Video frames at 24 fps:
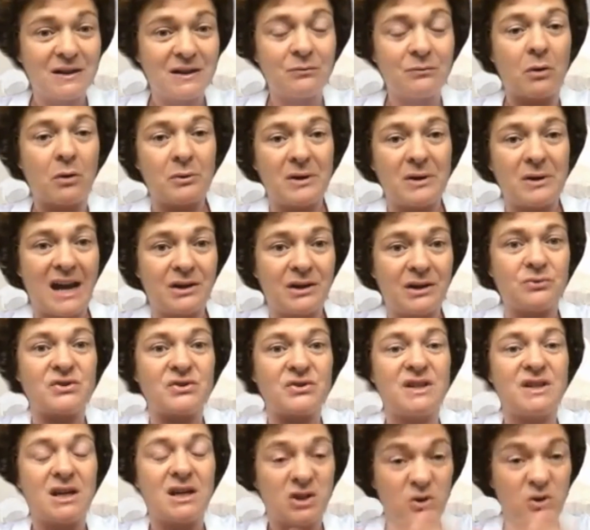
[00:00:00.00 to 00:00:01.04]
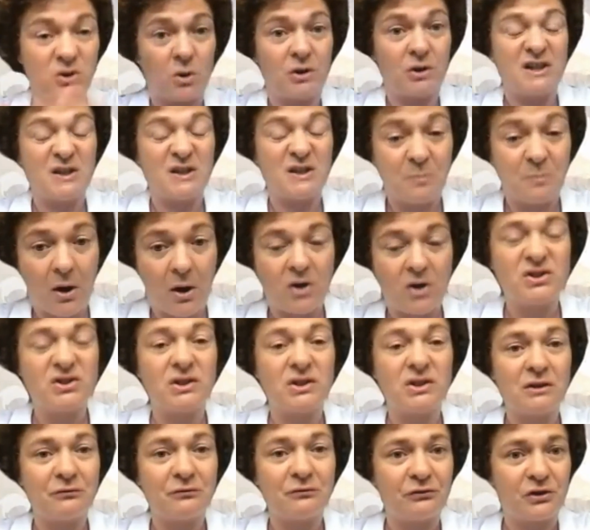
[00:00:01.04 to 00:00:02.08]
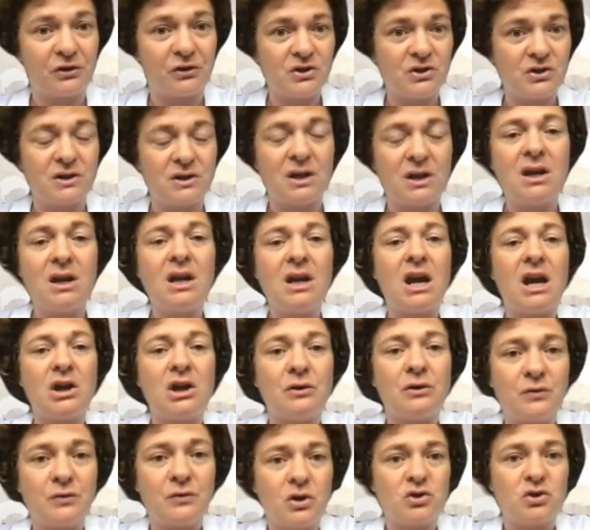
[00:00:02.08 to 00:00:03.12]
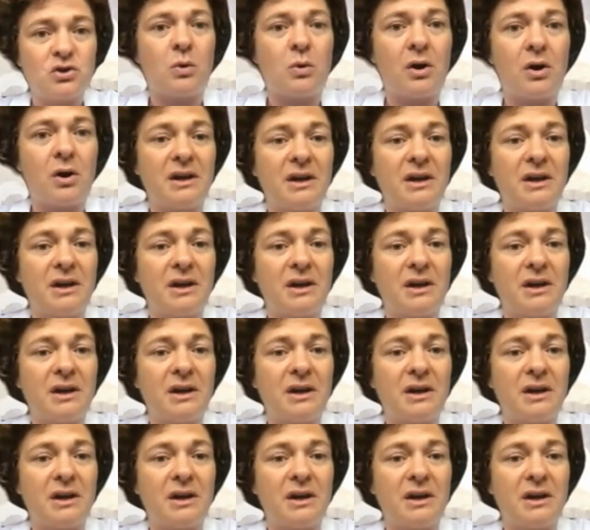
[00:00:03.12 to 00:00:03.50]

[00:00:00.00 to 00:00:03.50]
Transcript: What we like to see is what is positive first. And of course, what